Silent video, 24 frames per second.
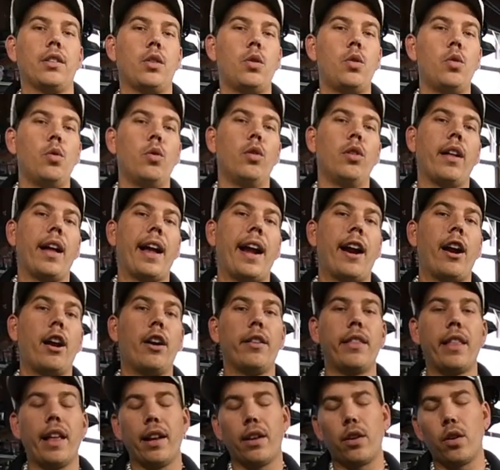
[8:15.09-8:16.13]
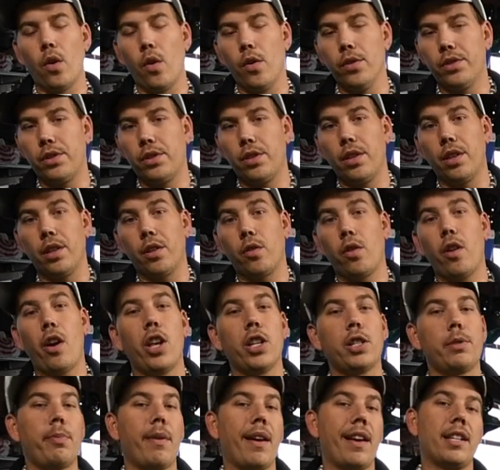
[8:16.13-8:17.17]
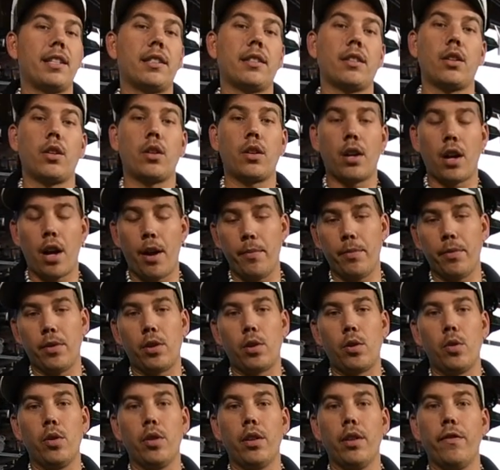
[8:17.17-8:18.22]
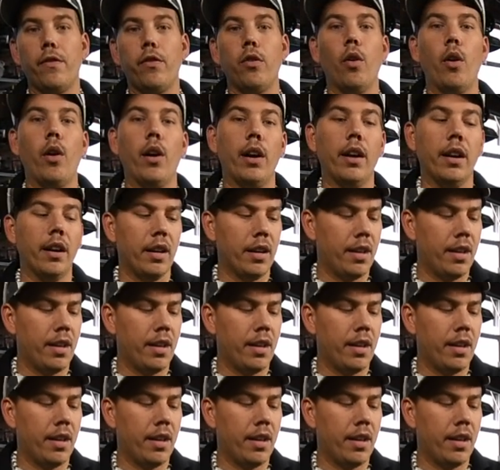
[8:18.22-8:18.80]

cool air that goes to the crawl space come through the floor.